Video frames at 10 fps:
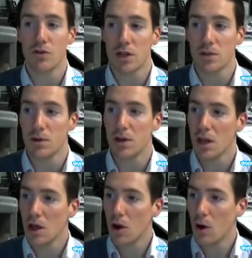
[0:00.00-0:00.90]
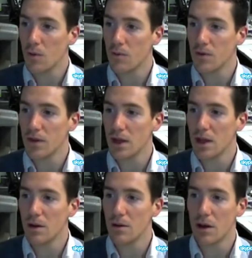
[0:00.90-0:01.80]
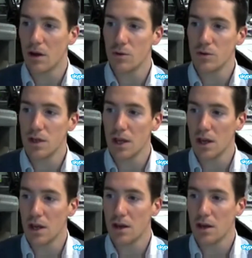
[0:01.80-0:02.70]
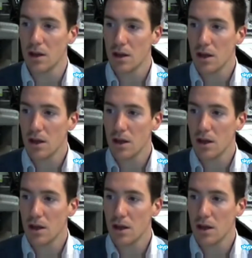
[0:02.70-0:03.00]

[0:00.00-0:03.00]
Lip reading: retracement of the lows in